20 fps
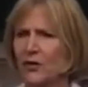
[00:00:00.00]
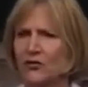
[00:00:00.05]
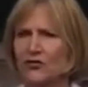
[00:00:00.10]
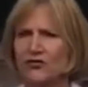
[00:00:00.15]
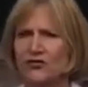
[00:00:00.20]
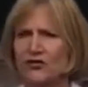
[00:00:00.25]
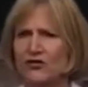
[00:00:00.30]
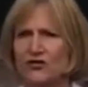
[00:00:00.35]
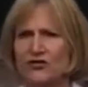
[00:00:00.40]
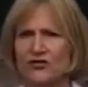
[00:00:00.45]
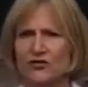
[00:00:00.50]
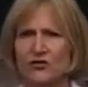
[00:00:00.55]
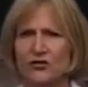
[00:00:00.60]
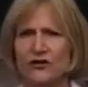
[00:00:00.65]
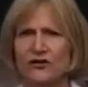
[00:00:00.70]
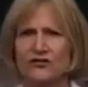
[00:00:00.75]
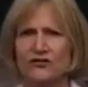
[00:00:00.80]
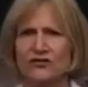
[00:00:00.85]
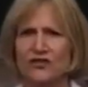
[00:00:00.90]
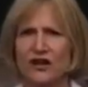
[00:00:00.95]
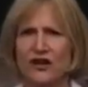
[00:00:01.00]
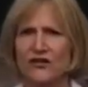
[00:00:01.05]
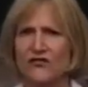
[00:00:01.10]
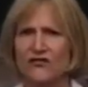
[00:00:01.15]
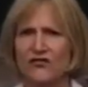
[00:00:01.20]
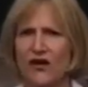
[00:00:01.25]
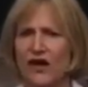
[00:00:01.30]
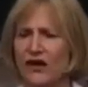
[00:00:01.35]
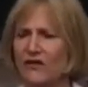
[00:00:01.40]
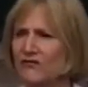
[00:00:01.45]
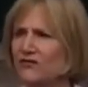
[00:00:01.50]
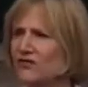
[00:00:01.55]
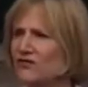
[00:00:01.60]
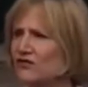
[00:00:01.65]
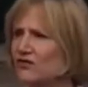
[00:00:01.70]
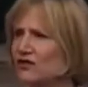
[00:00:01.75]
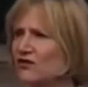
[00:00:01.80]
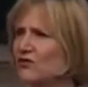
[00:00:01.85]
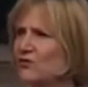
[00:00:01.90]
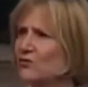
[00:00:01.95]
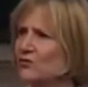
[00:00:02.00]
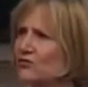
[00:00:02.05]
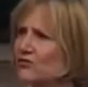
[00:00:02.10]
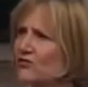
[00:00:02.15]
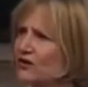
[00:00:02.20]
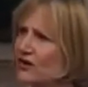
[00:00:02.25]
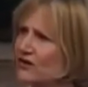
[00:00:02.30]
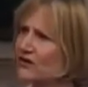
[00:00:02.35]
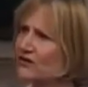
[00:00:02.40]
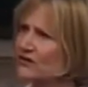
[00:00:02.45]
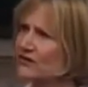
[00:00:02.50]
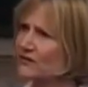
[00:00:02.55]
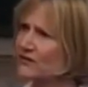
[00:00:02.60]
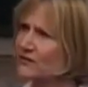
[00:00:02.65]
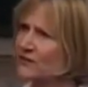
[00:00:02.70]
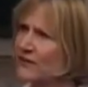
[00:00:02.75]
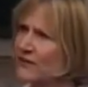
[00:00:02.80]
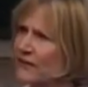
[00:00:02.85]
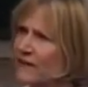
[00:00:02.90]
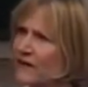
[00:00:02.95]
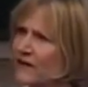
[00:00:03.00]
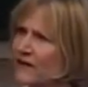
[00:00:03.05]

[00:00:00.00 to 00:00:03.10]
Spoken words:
Most historians say 5 to 6%.